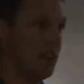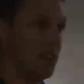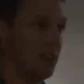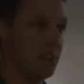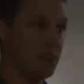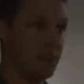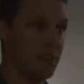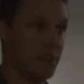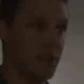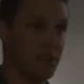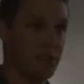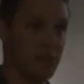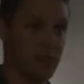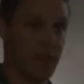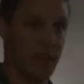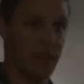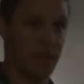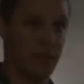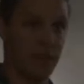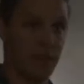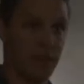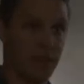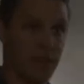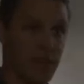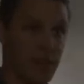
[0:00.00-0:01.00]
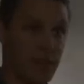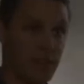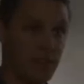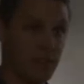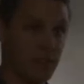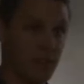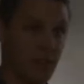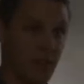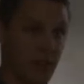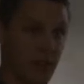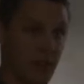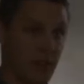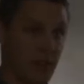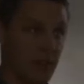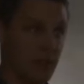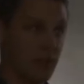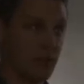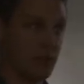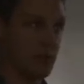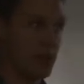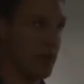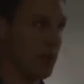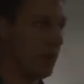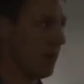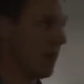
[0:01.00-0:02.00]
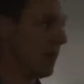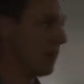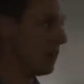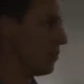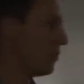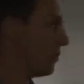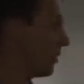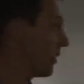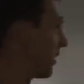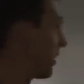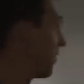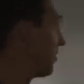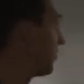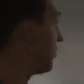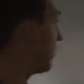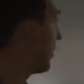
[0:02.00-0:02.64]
and fall flat on their face. So we are not doing our